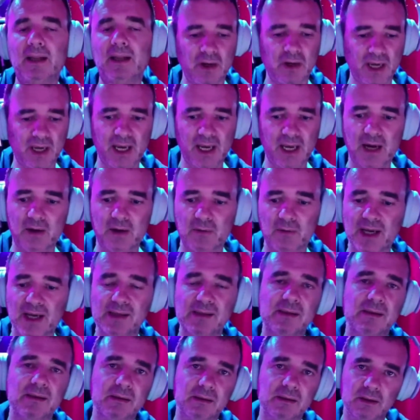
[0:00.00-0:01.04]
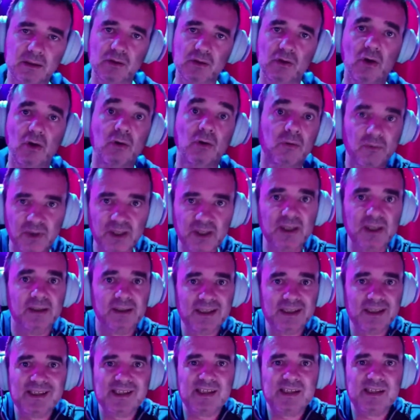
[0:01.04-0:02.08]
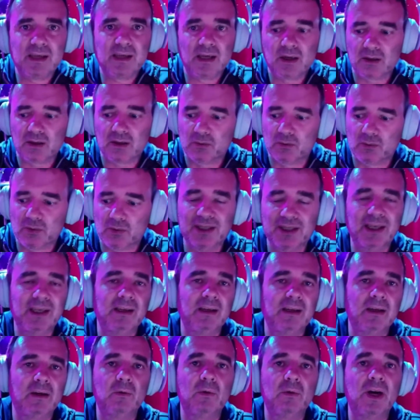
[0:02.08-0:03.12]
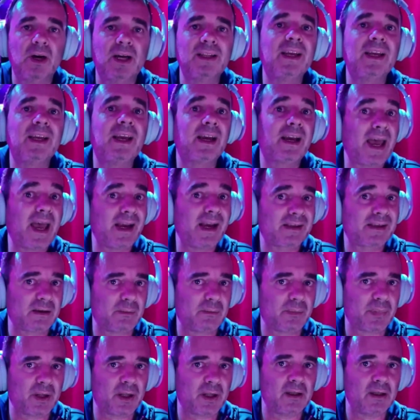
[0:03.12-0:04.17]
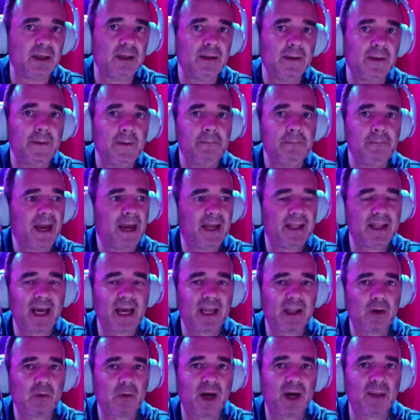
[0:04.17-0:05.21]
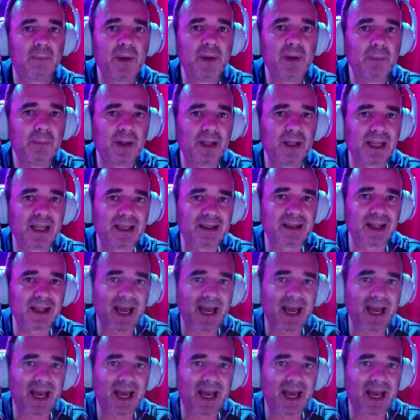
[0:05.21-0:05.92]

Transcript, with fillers: okay, I rest, you go. This is one, one example. Another one, people that